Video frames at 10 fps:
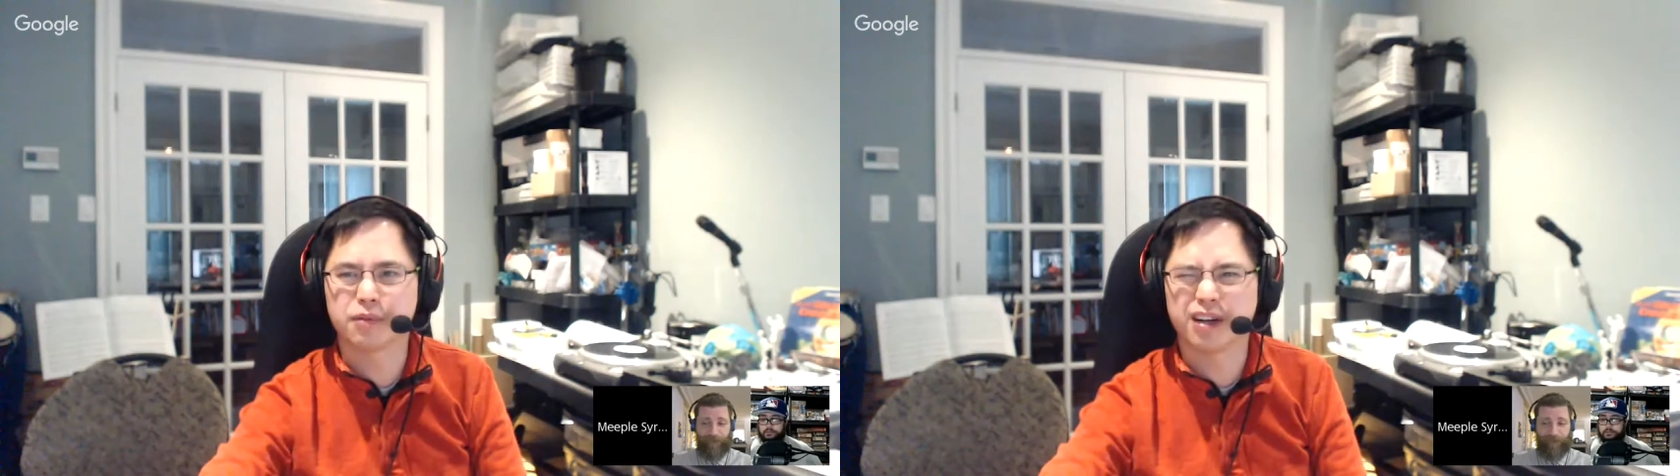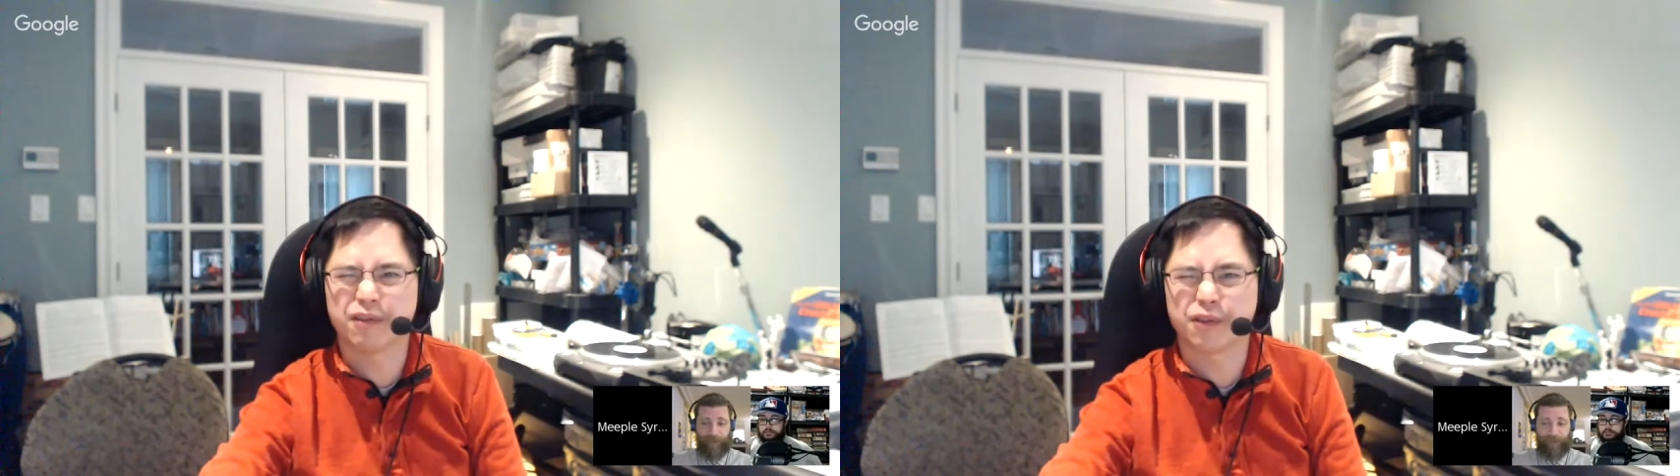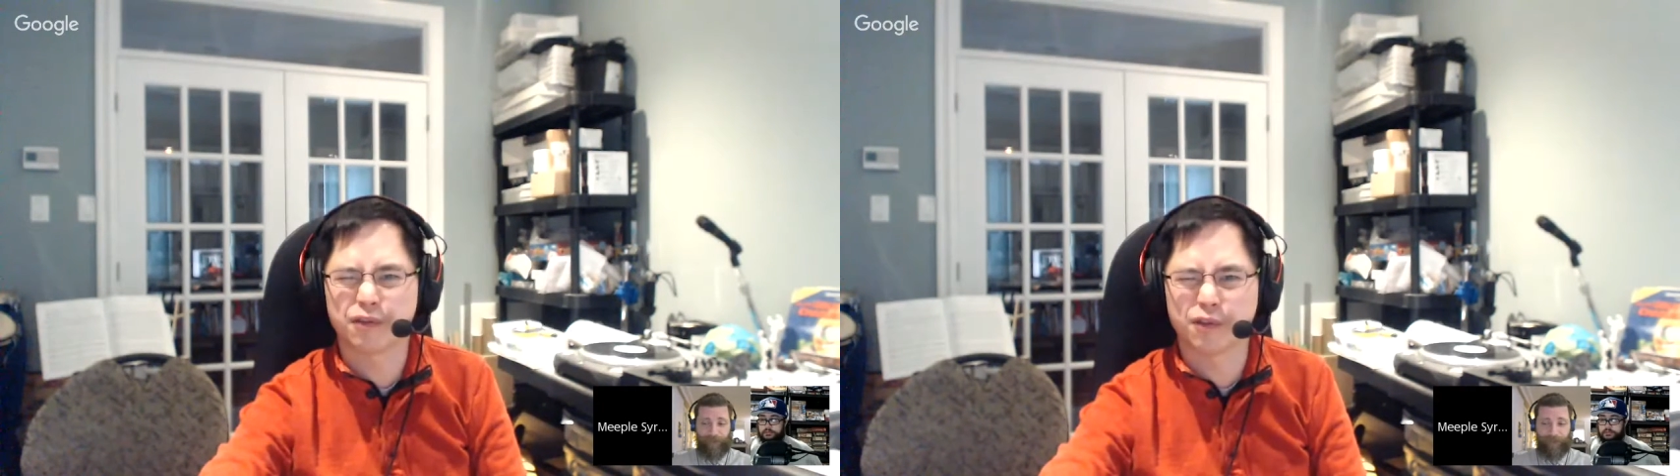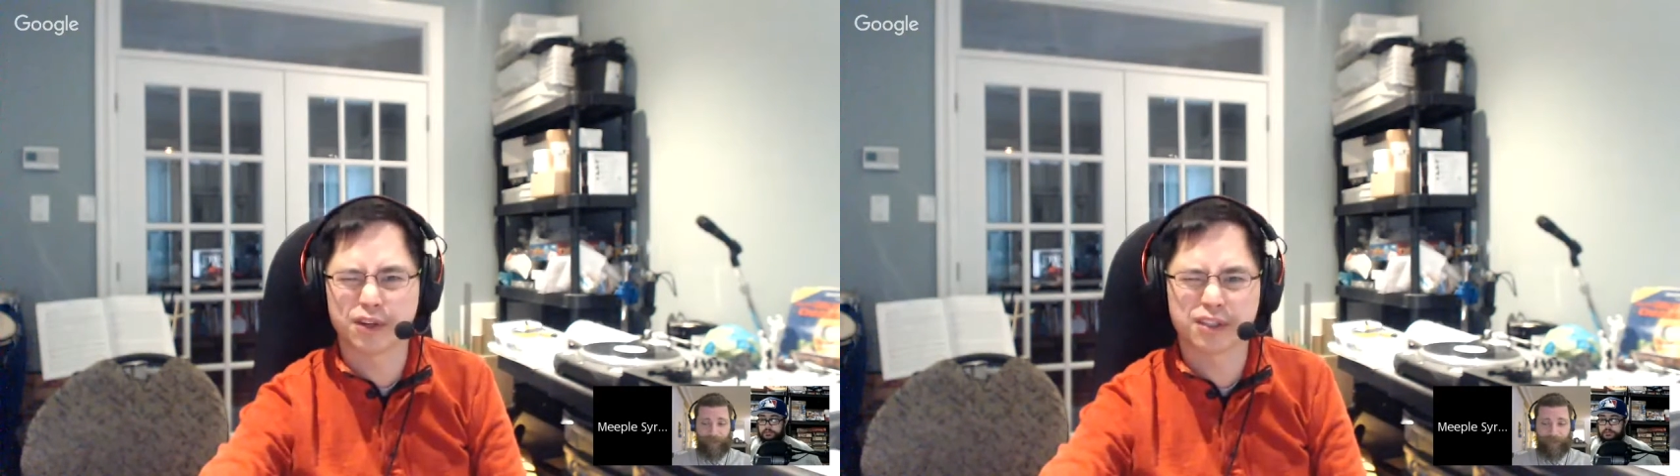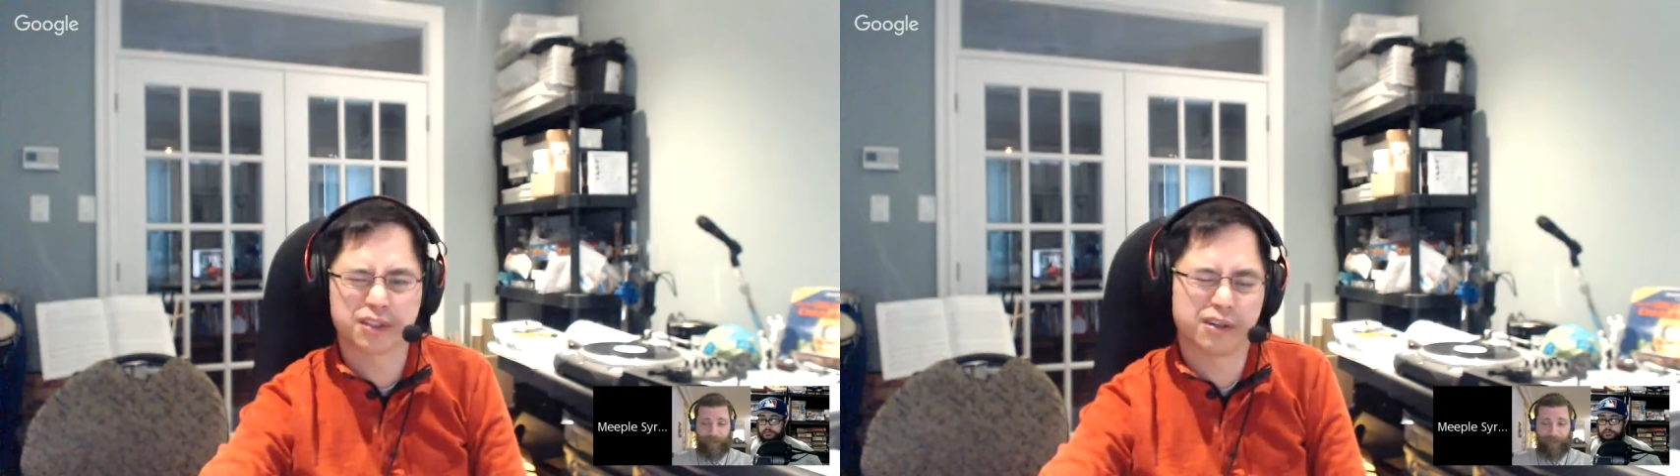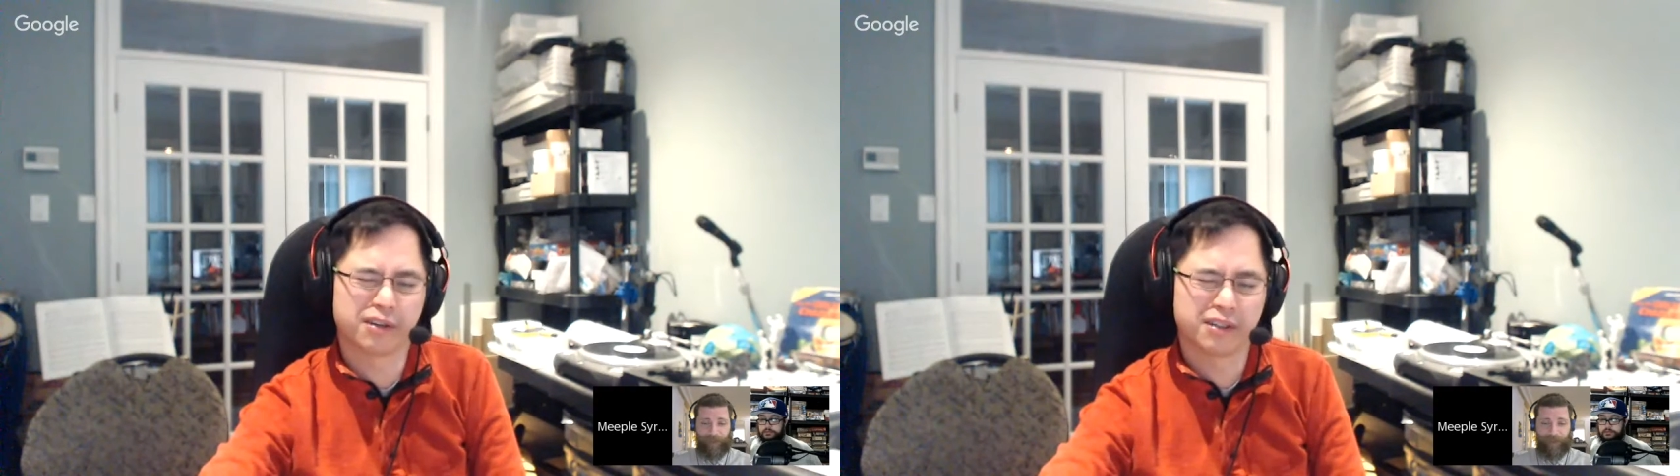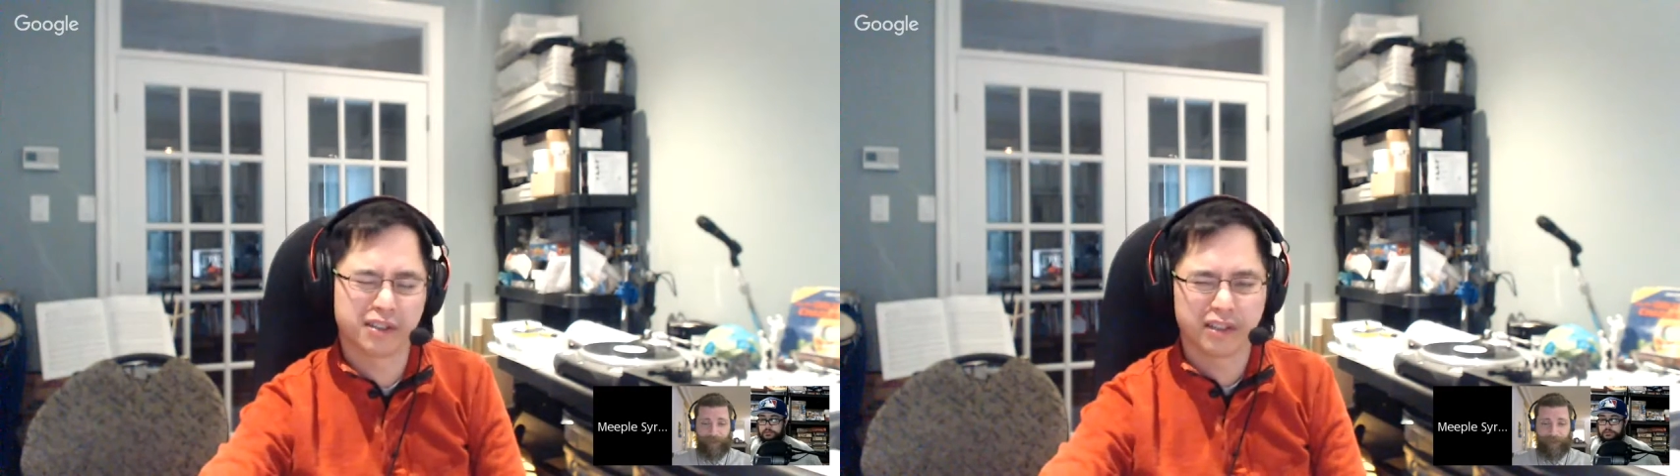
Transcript: We're at 4:40, so